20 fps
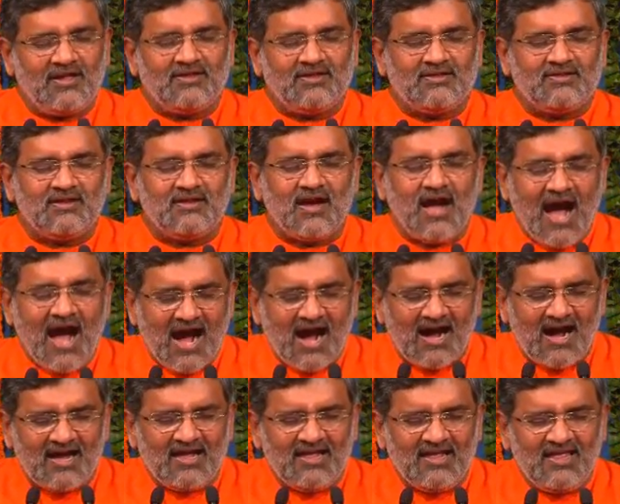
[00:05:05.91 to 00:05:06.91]
the
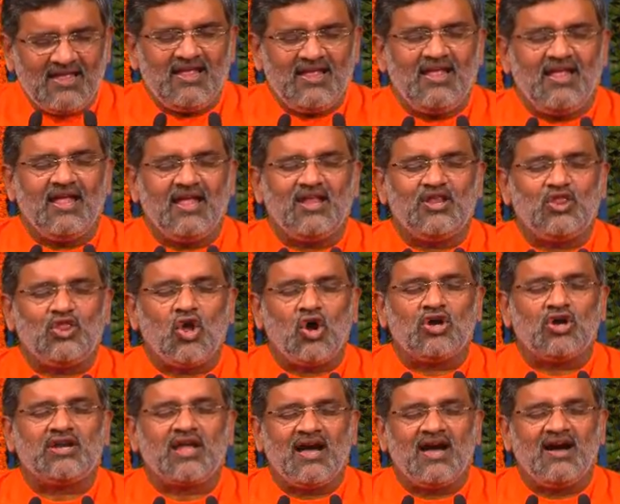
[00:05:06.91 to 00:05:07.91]
I and
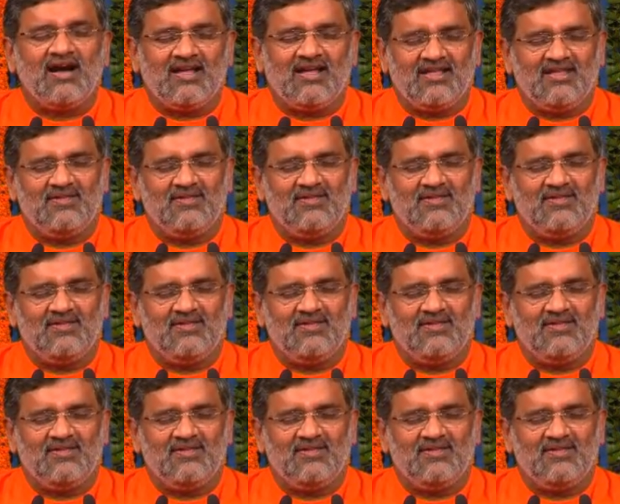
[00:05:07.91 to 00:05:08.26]
not I.